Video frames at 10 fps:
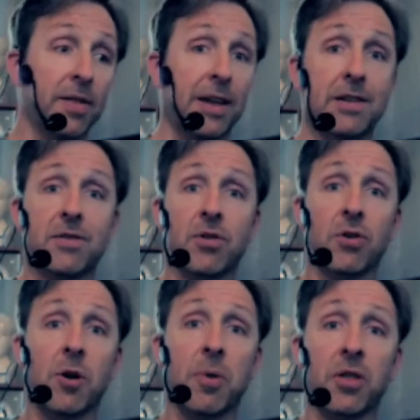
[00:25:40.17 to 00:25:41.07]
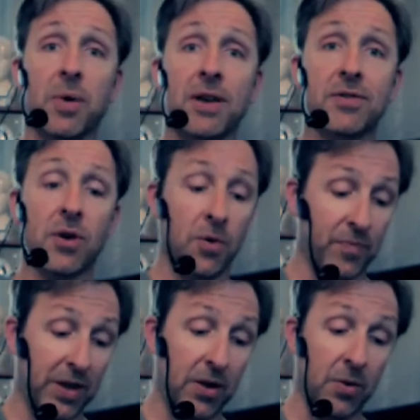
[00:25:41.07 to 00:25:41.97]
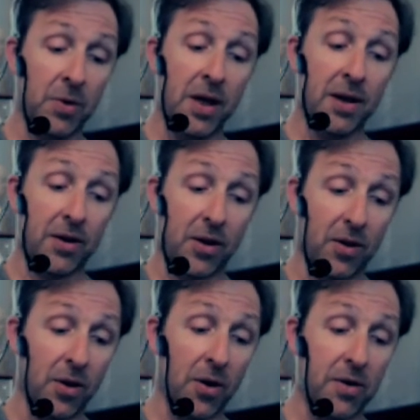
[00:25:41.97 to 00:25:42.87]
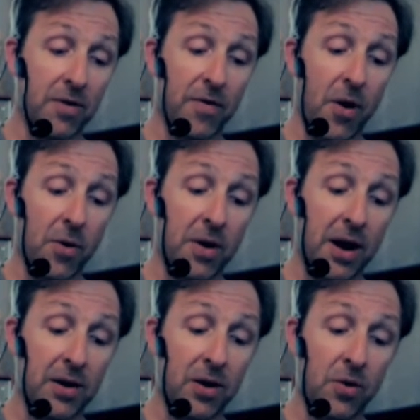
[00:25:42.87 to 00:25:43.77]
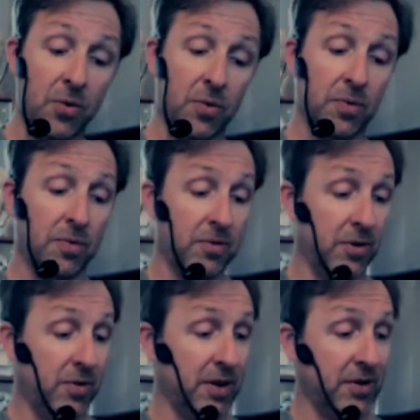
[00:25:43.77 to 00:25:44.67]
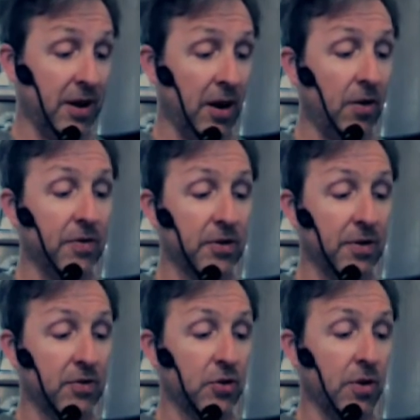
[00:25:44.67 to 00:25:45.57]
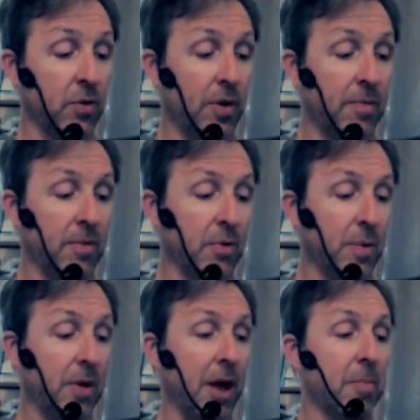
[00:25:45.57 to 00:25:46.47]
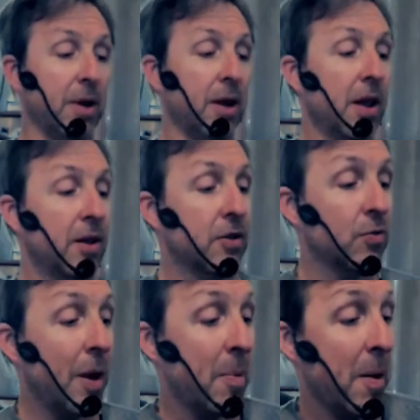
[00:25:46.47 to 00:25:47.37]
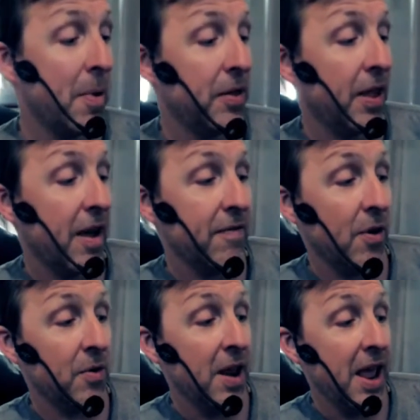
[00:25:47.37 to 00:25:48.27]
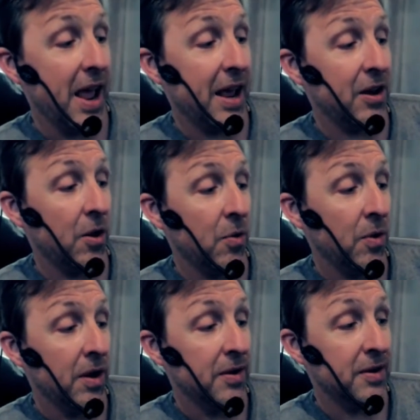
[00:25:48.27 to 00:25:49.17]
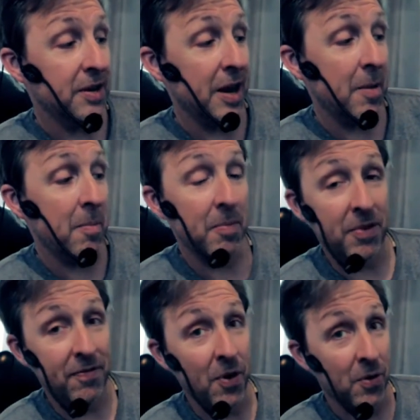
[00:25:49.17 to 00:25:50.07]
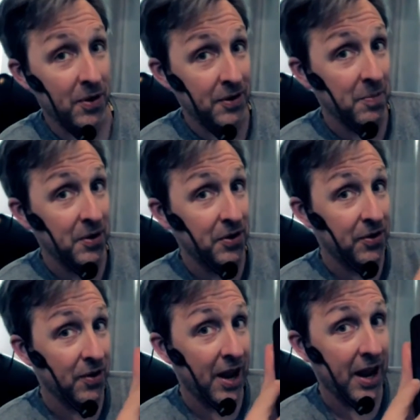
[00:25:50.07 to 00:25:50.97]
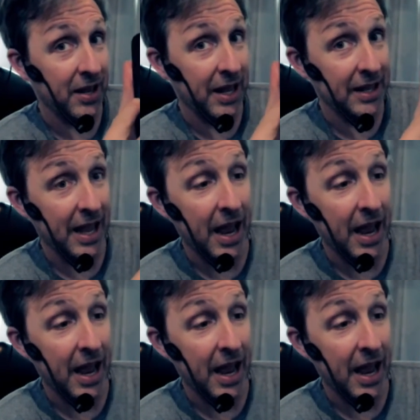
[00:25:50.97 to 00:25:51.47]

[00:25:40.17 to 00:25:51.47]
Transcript: that's turned up all the way. So you go onto your phone and you do this thing. I don't know if this will even show on the webcam, but you swipe up on the iPhone and you dim the phone as much as you can, like that.